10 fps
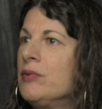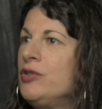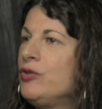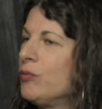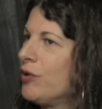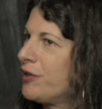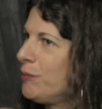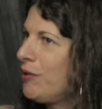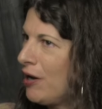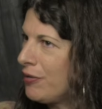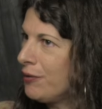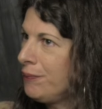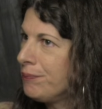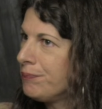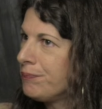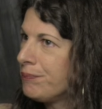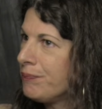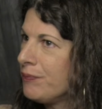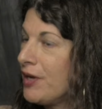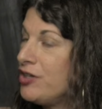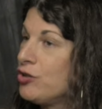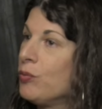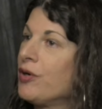You can work in a brothel, and you can